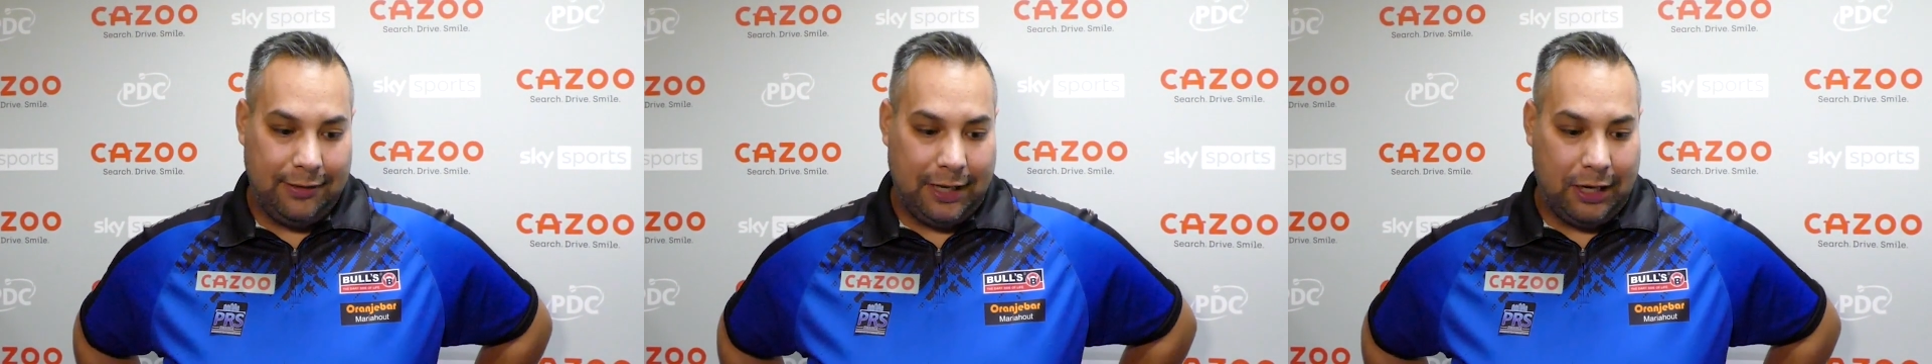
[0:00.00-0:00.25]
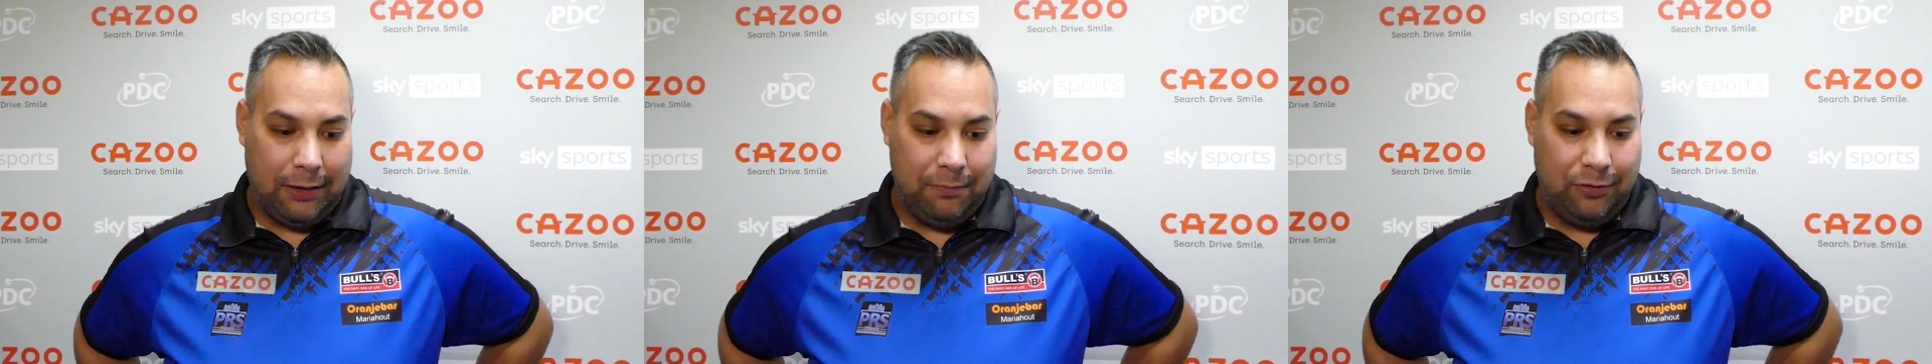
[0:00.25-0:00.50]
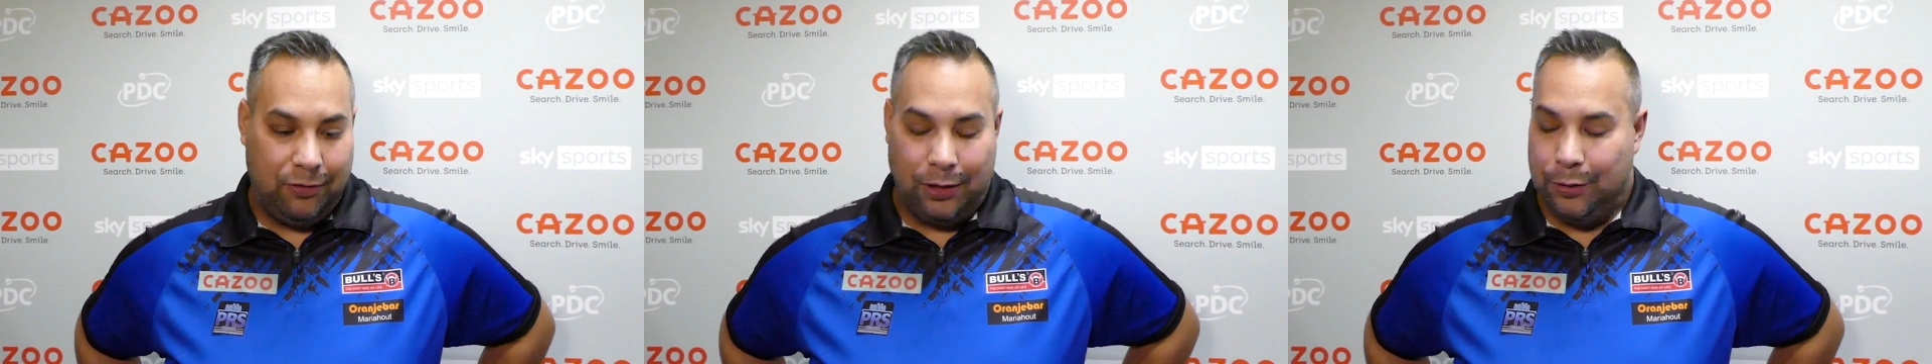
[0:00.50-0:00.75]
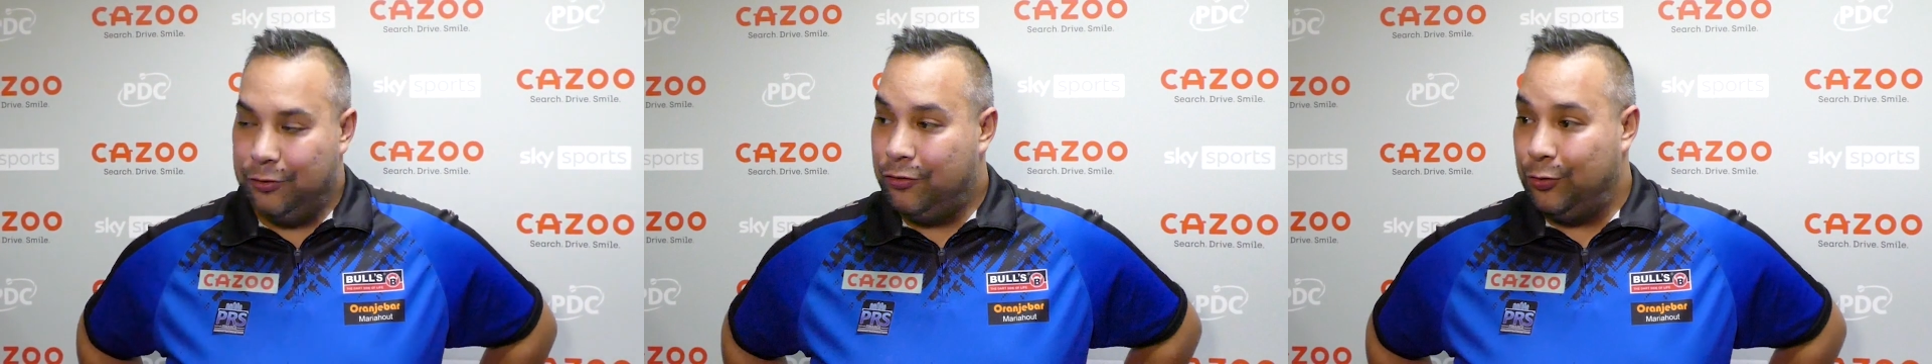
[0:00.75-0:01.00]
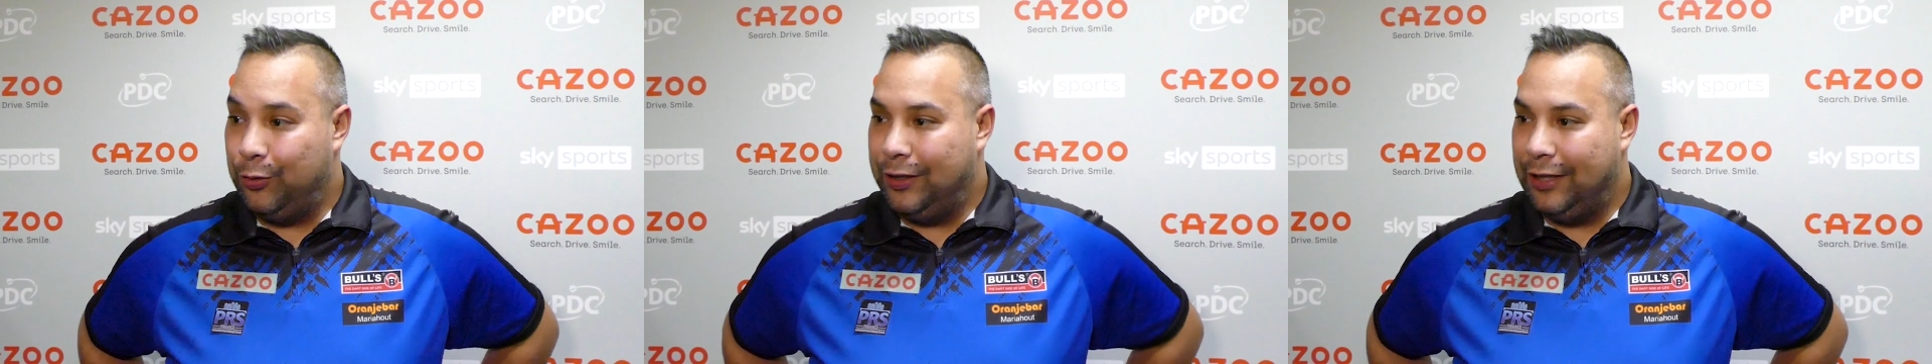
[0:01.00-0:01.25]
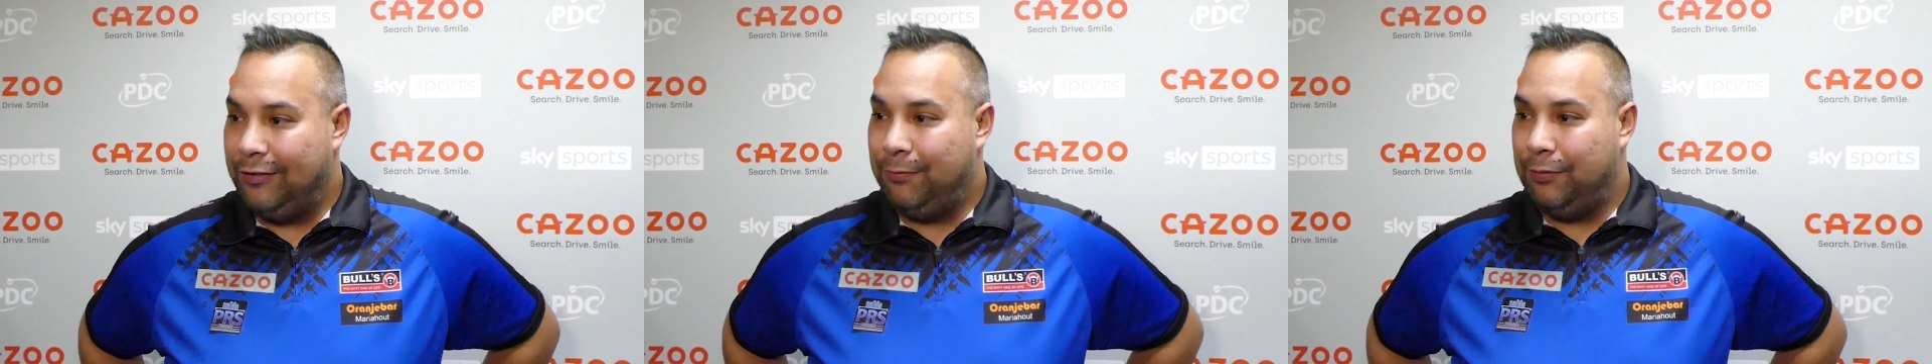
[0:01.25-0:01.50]
that I'm going through in
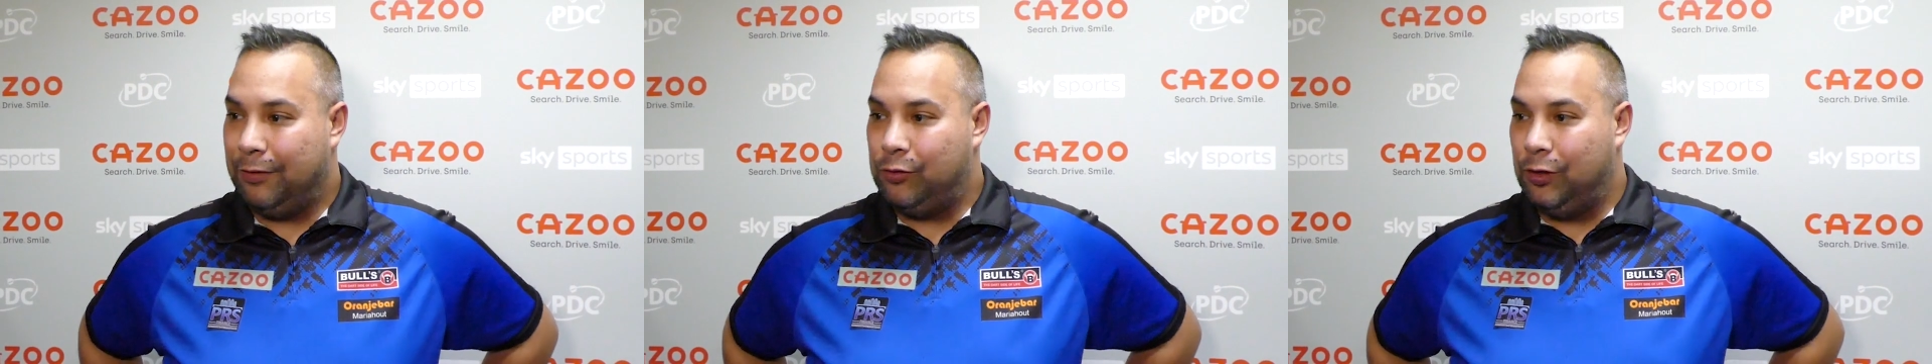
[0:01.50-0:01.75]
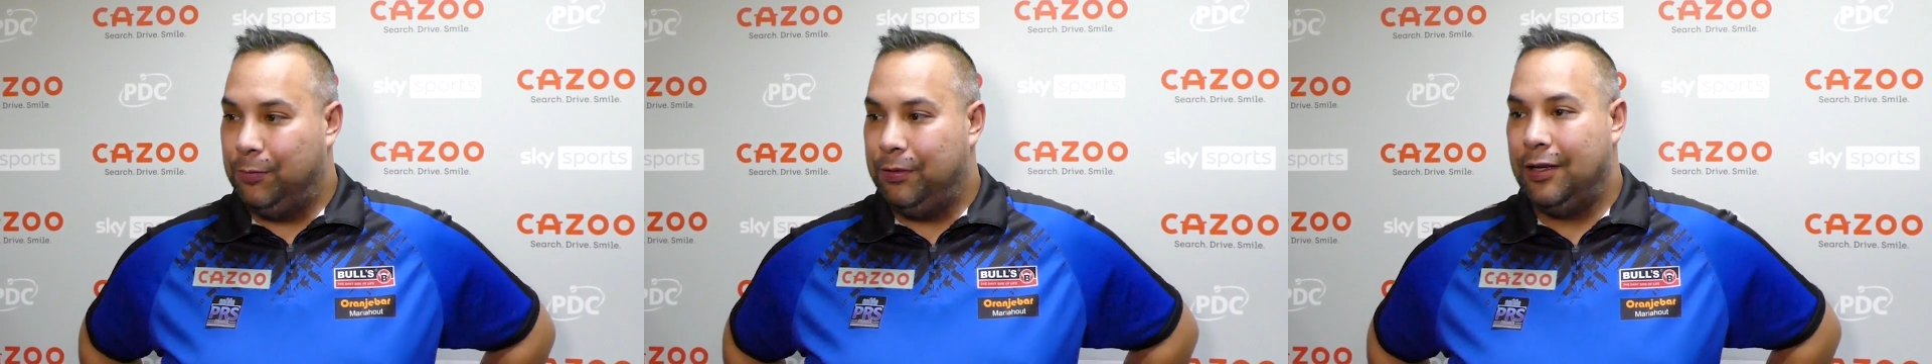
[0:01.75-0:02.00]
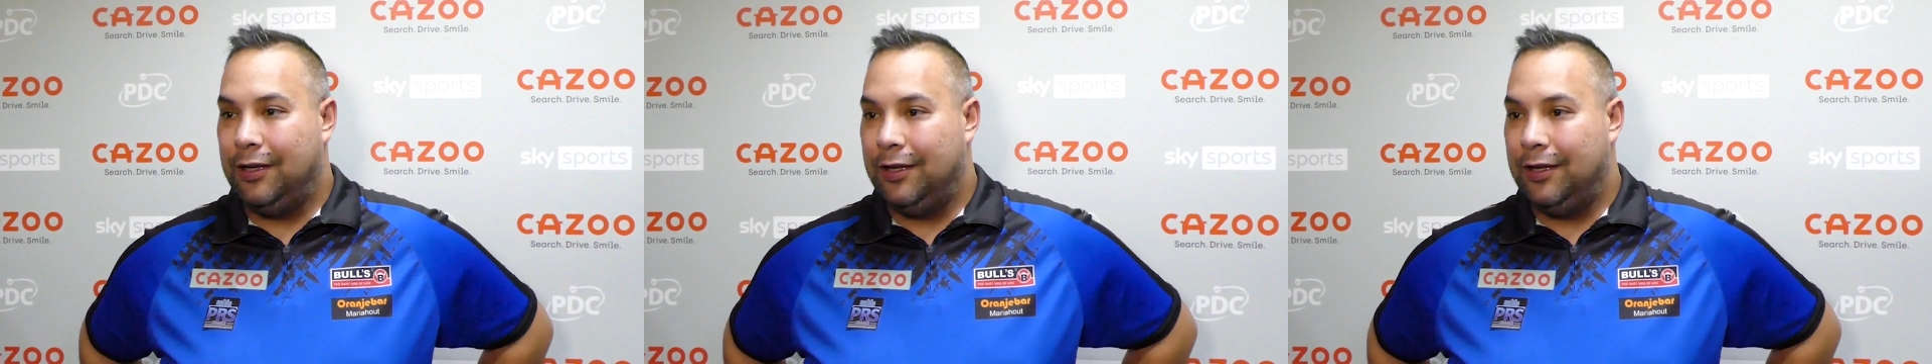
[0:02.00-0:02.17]
this group.